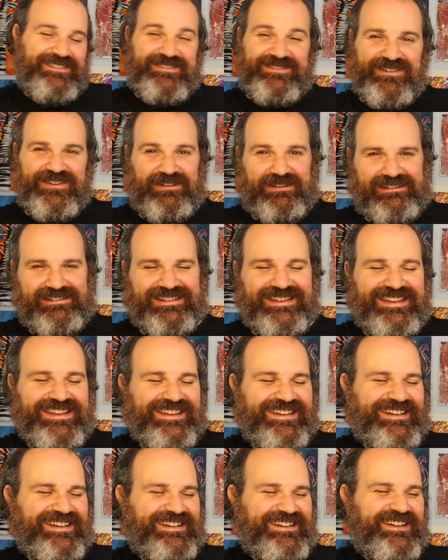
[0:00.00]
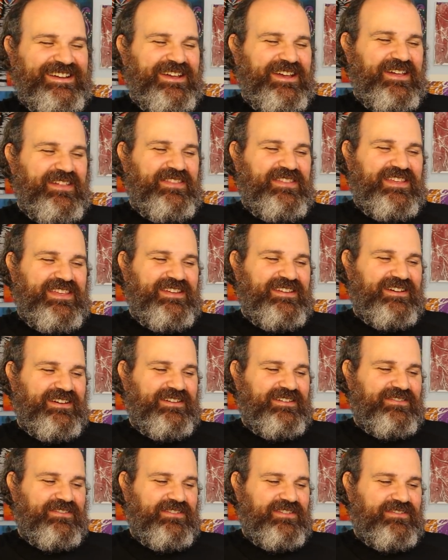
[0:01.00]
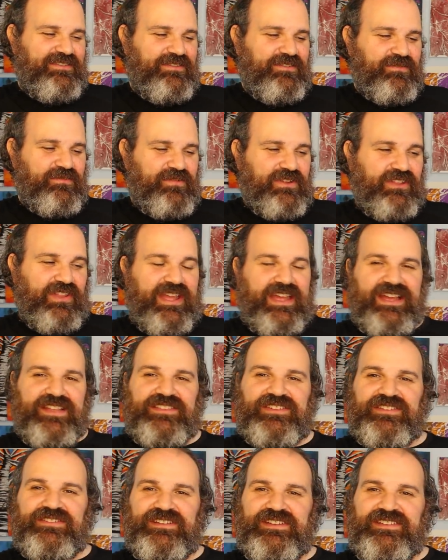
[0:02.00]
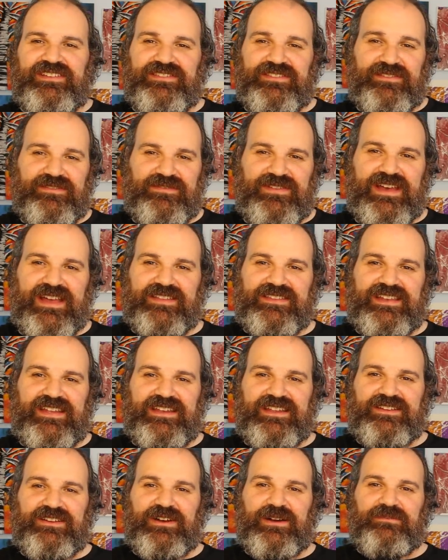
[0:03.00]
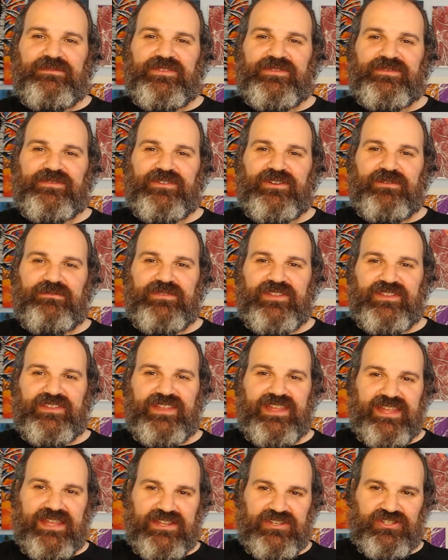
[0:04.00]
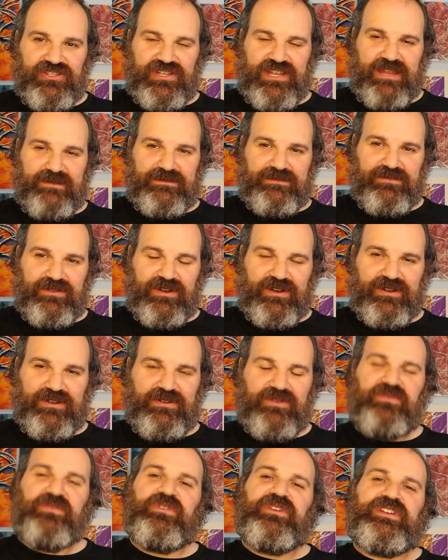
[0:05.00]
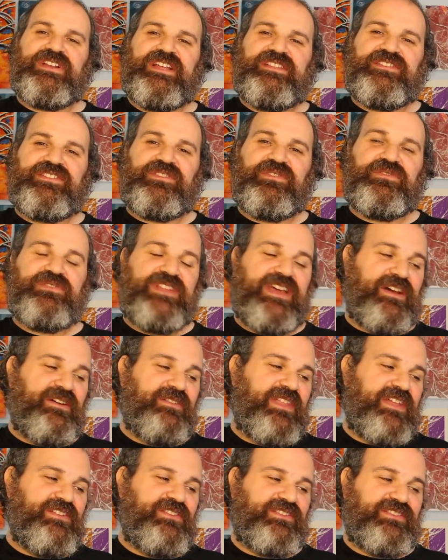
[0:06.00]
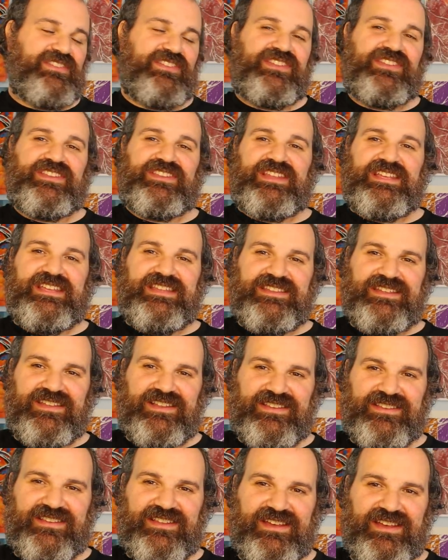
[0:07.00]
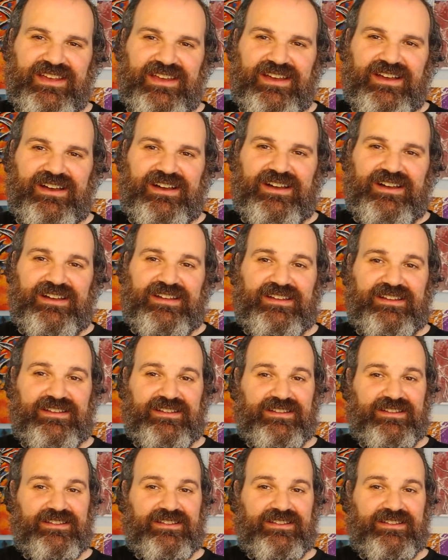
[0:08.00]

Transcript: sorry. Uh, the, uh, the, the real answer is the fact that it comes from this A-shaped bar chord. And so now that you can see this, uh,